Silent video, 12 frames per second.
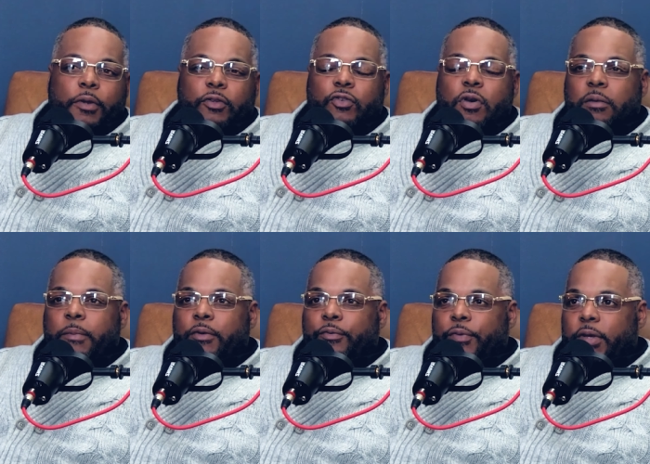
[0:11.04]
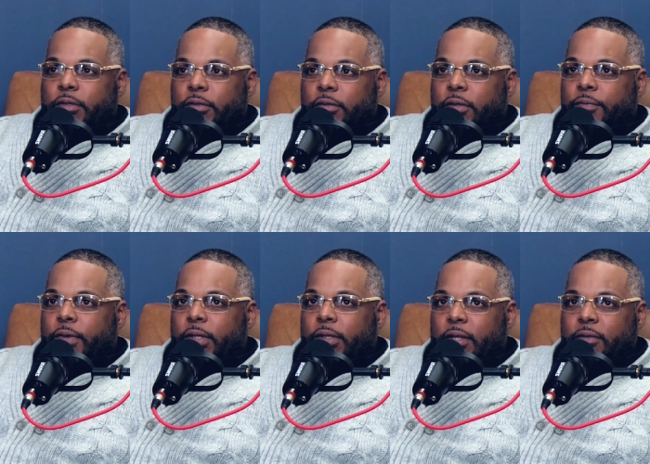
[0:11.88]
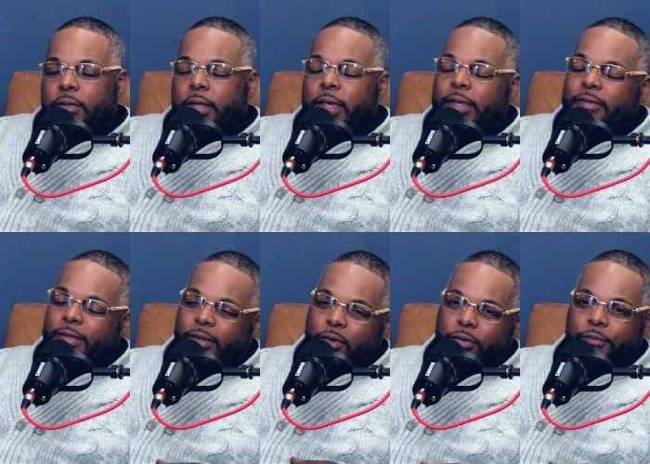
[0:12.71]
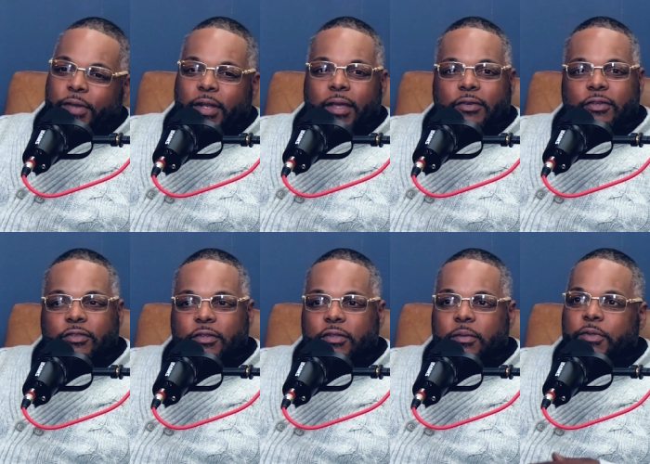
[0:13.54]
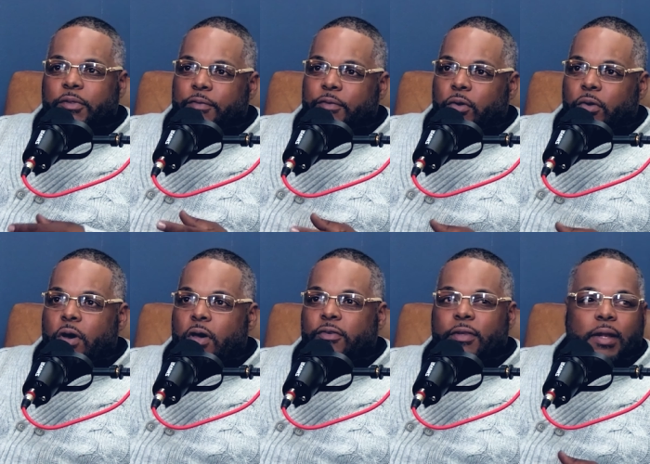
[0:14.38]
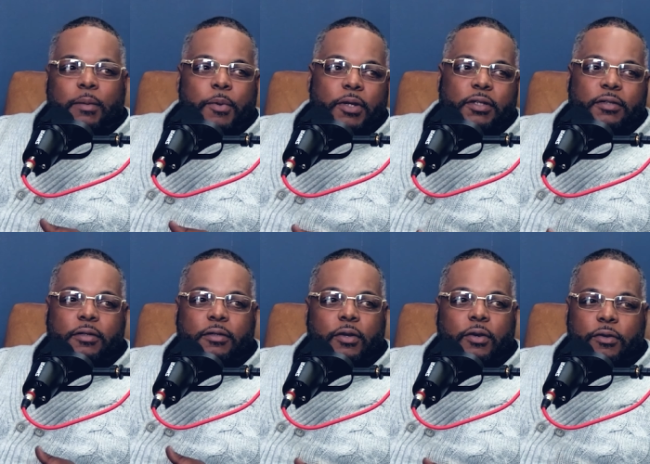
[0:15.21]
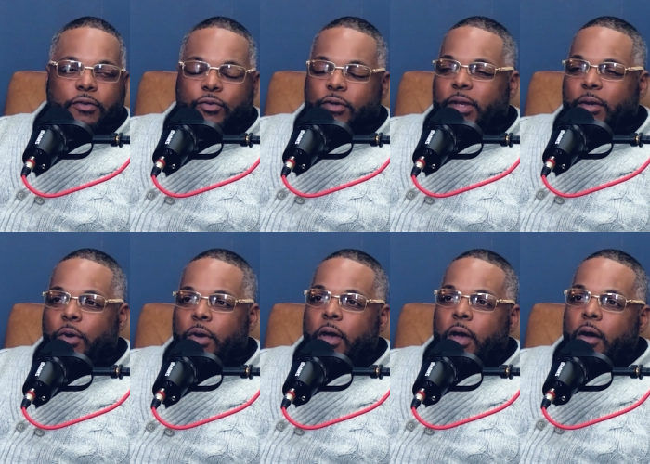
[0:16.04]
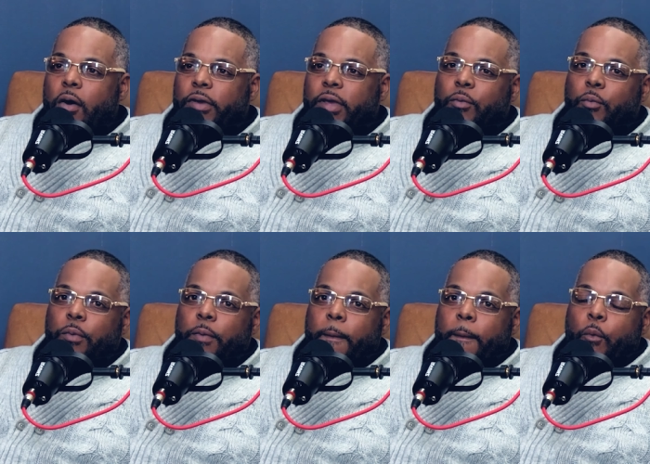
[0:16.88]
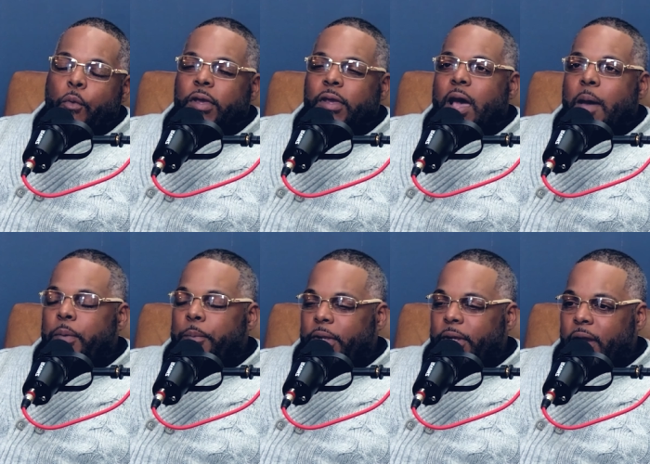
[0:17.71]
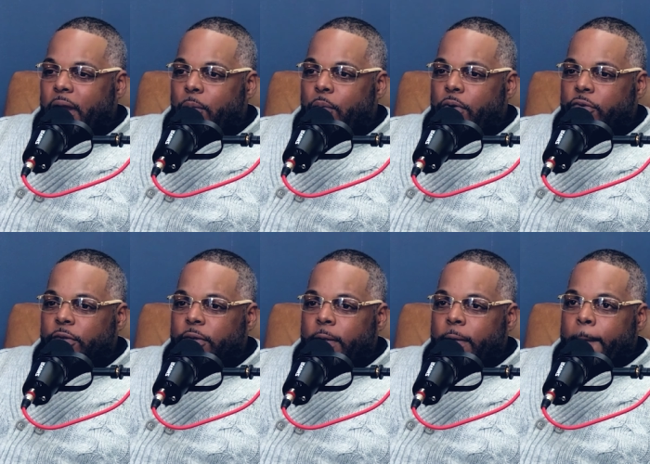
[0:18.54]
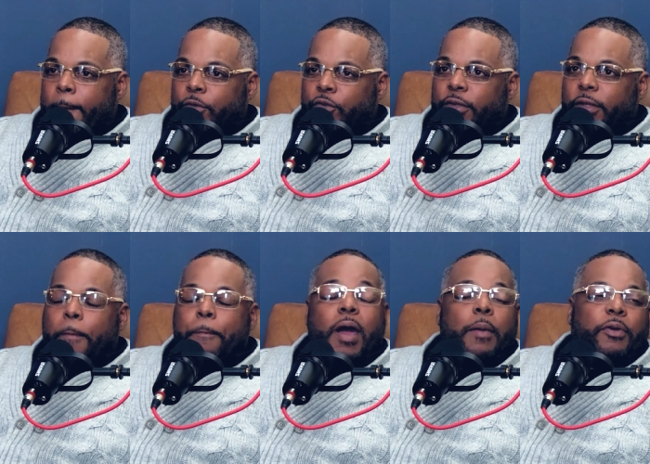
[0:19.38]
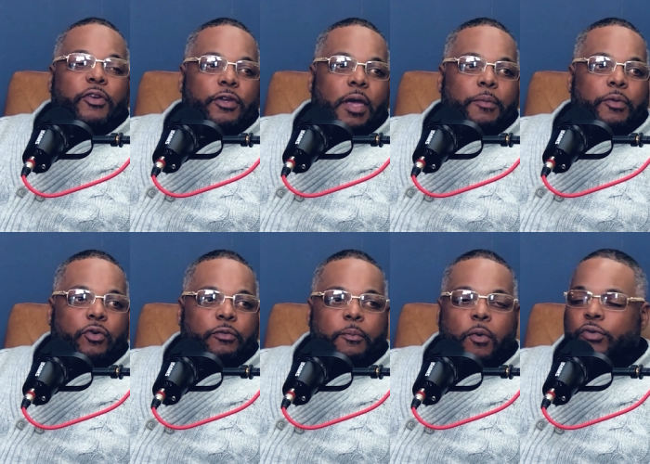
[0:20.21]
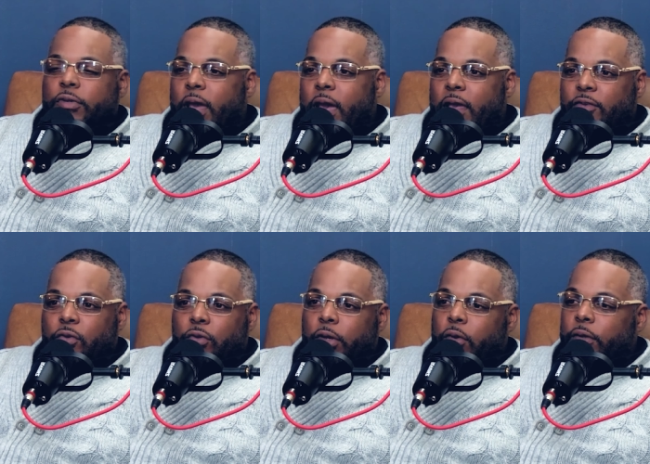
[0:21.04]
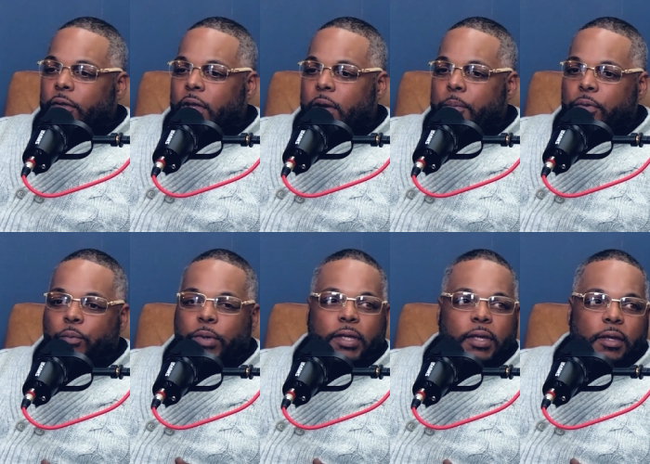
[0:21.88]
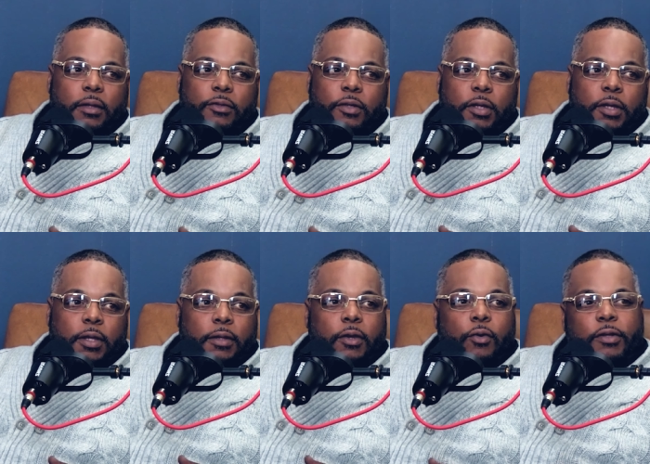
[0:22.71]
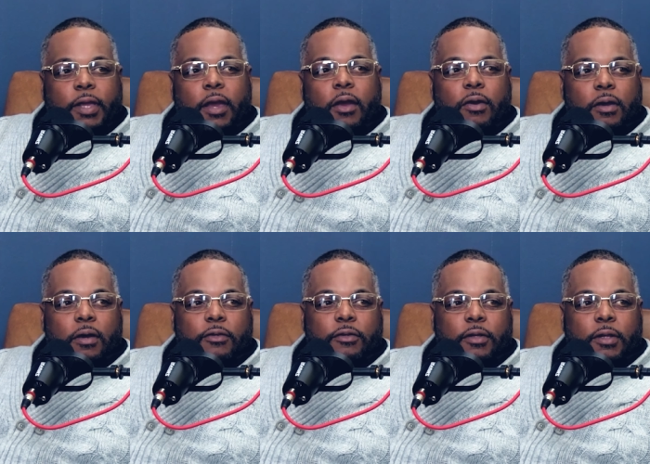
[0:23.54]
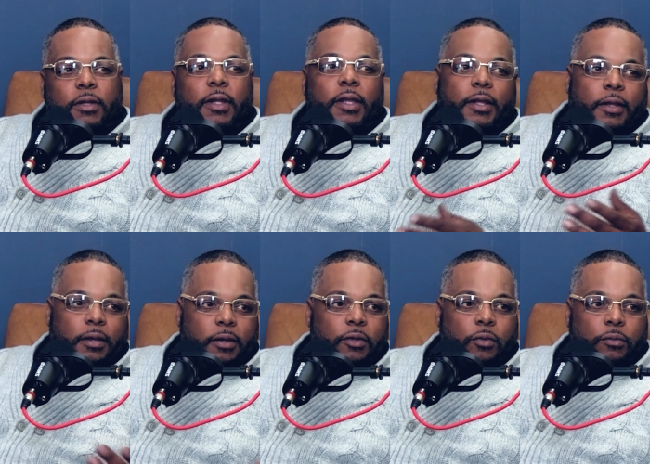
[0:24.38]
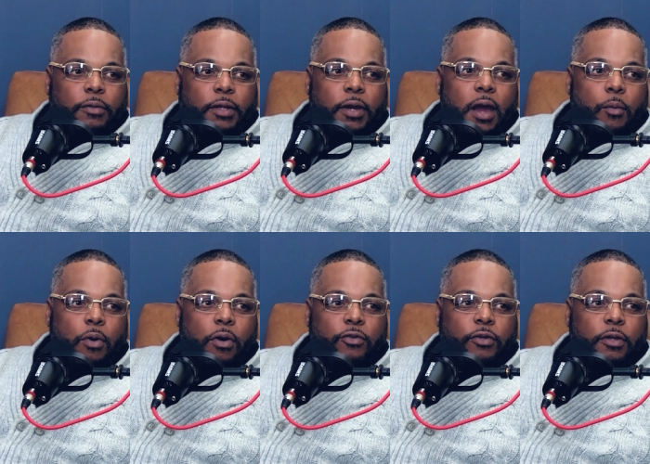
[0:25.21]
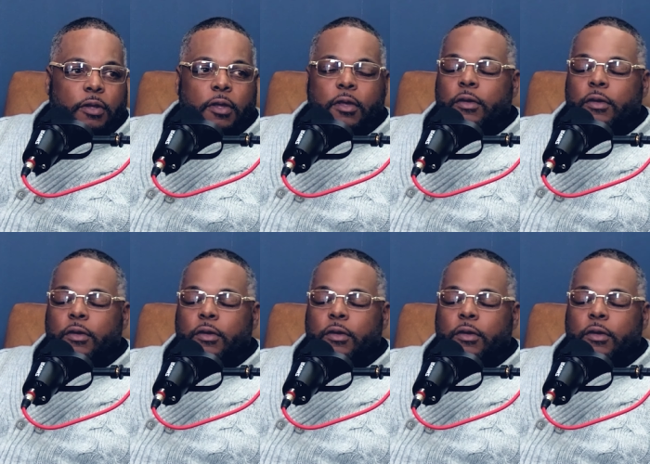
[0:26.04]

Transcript: We talking to my friends and stuff like that, and he's like, "Yo, the ventilation system and stuff can cost a lot of money, this and the third. So I was like, "Okay, what could complement a car wash?" So like a barbershop, you know, because most mm-hmm. guys, you know, they go to the club on the weekends, they go get their haircuts, and yeah. they get the, you know the car wash.